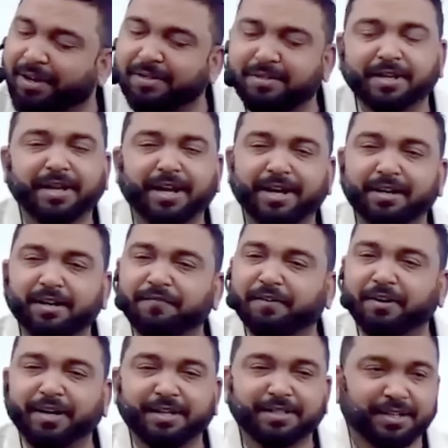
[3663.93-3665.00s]
He's a kid. He
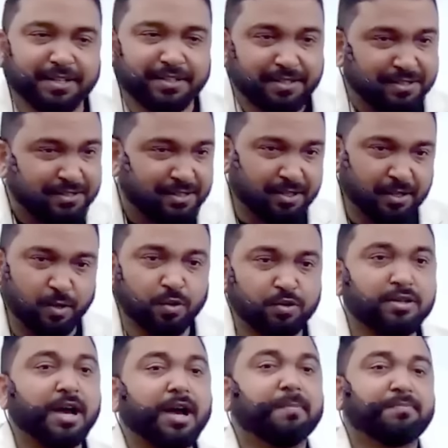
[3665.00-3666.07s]
forgets it. He grows